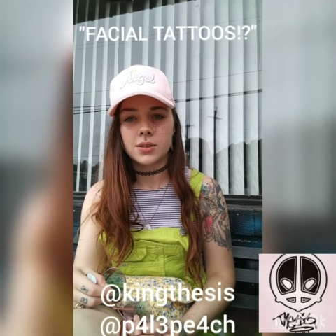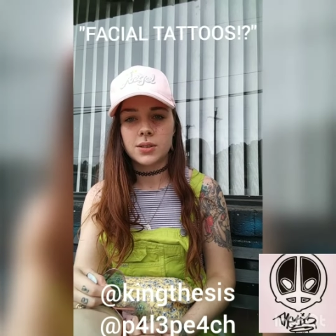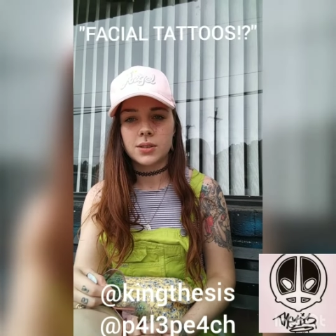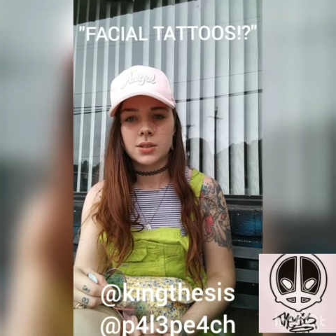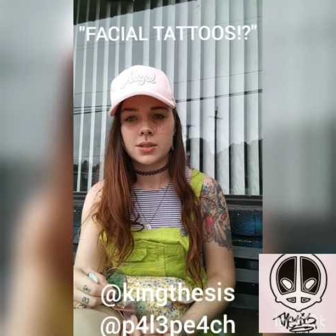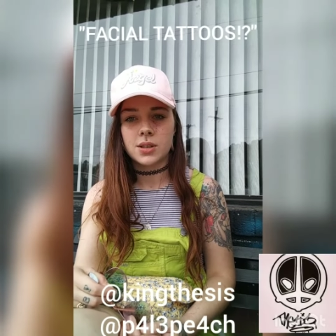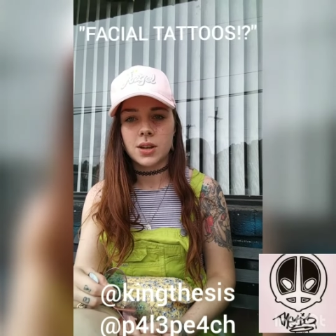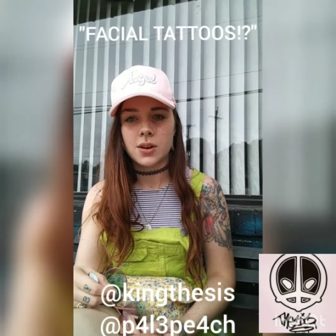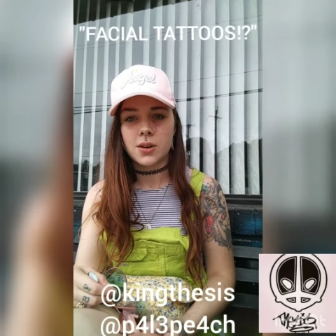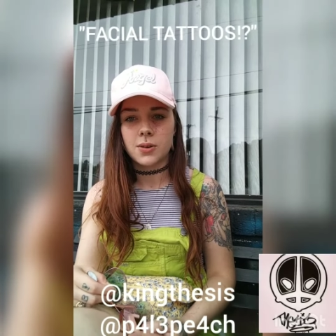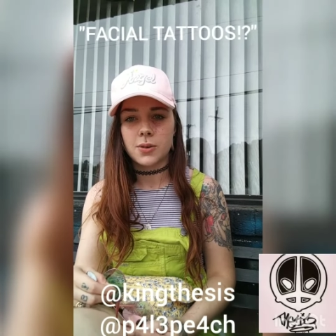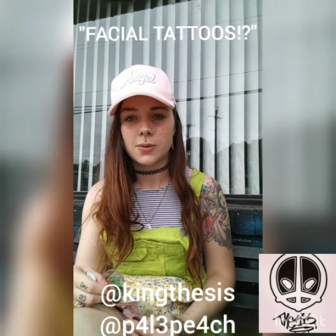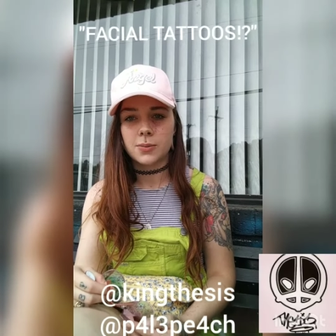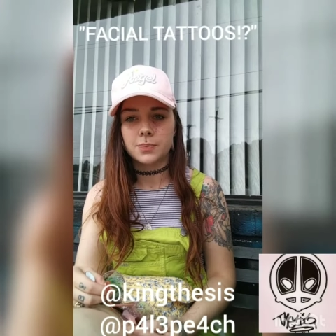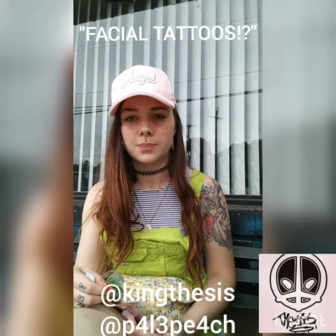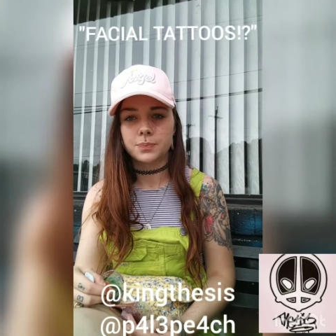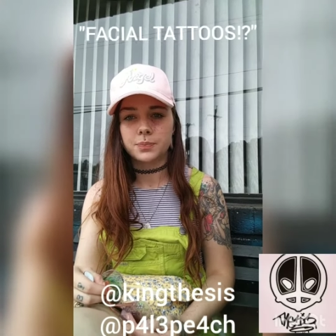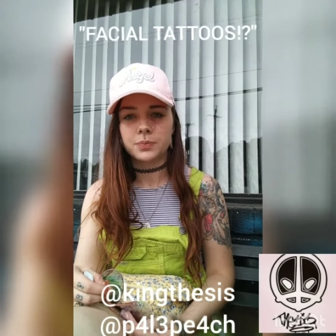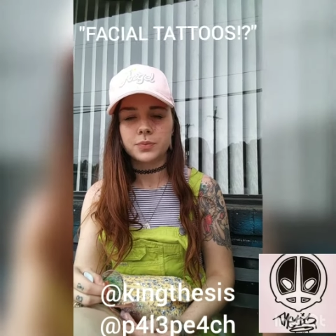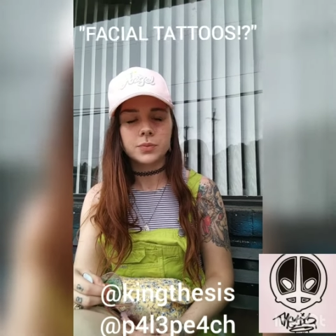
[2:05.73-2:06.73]
So,
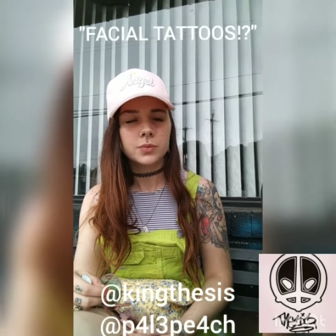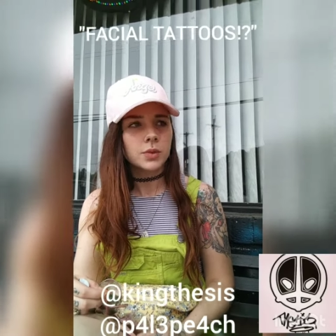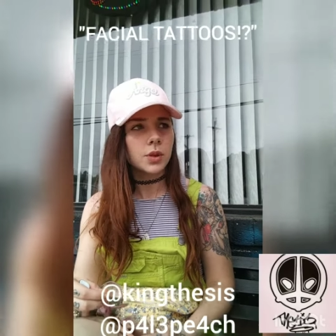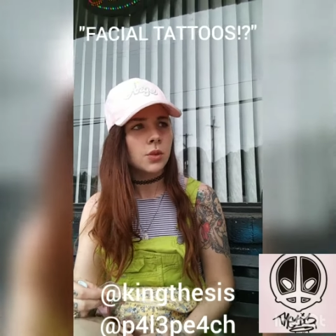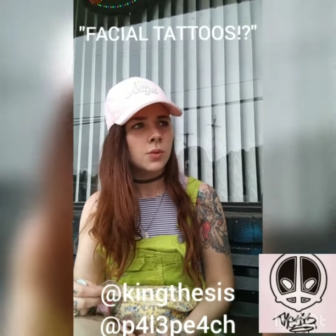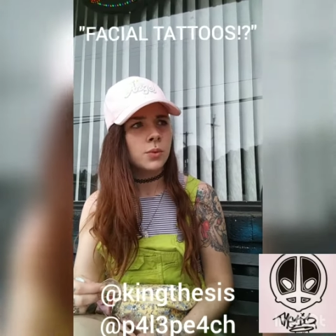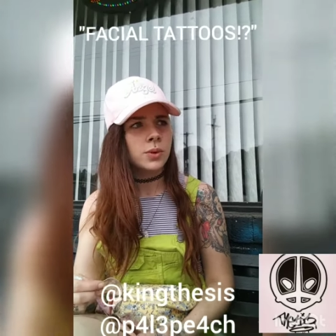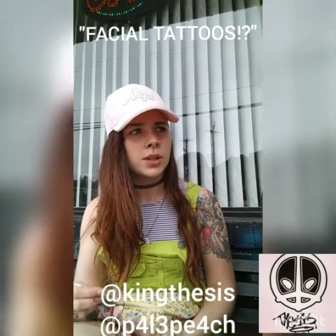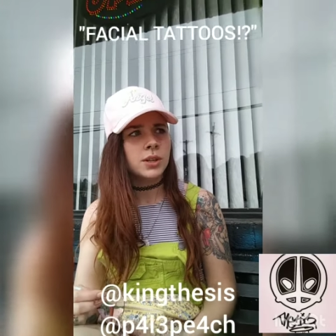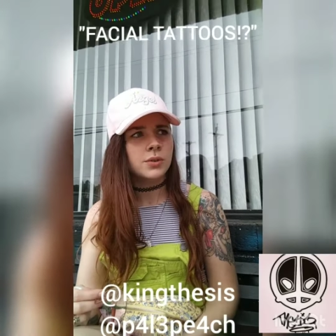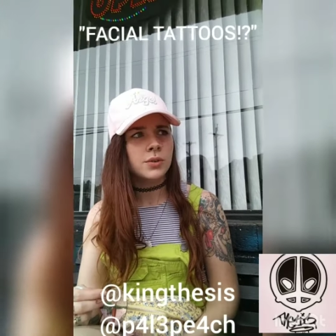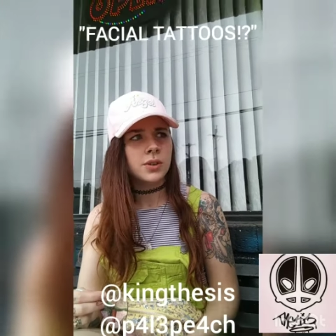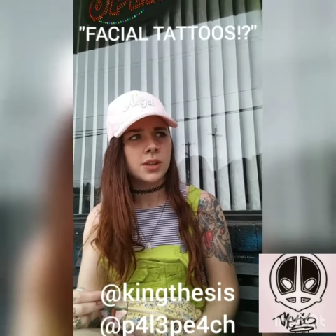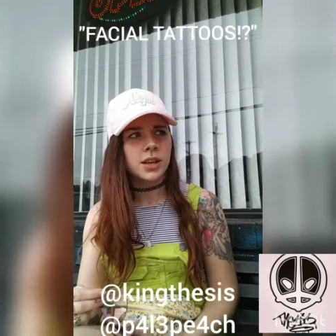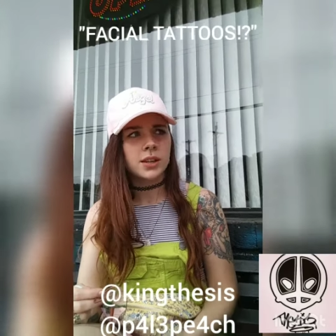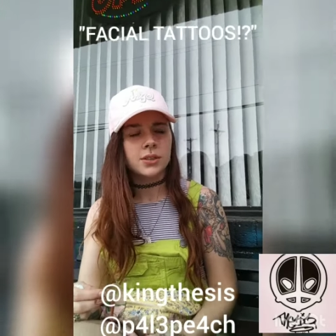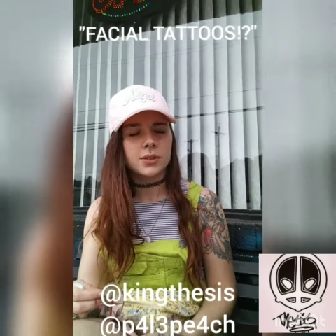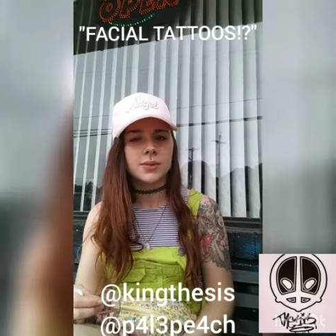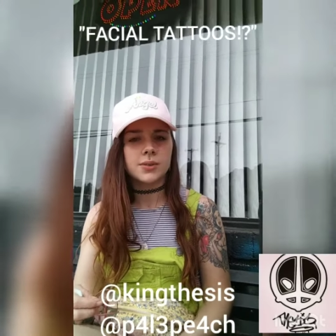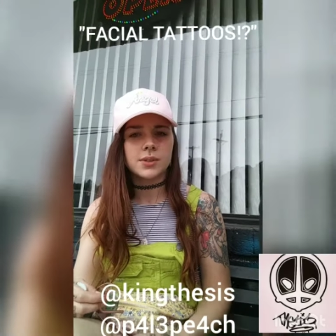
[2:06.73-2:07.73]
what do you
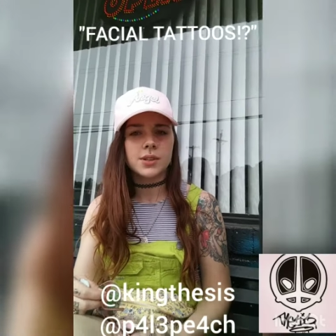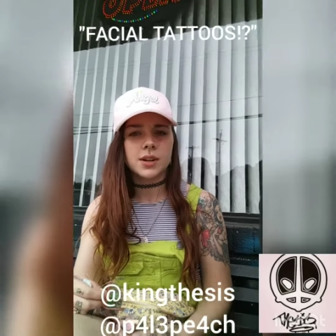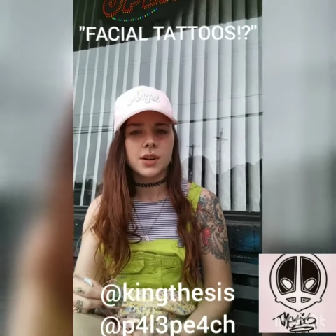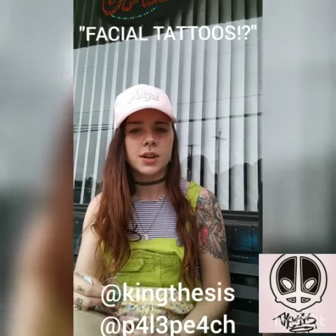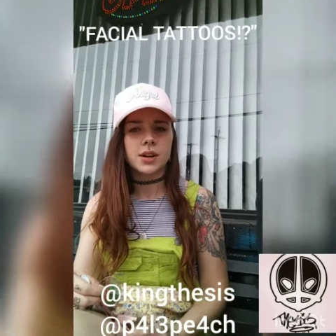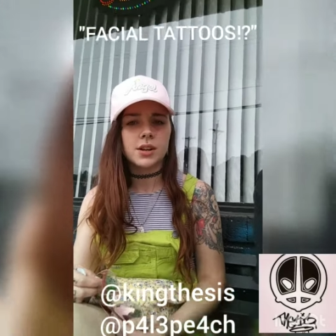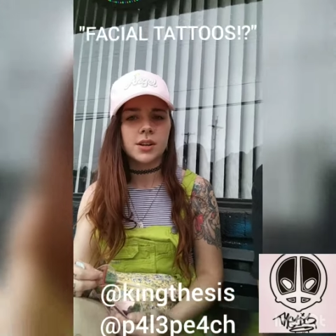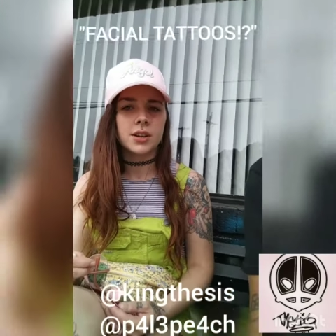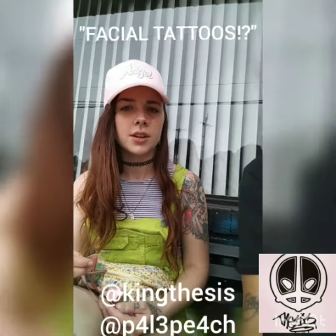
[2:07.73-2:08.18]
think those are?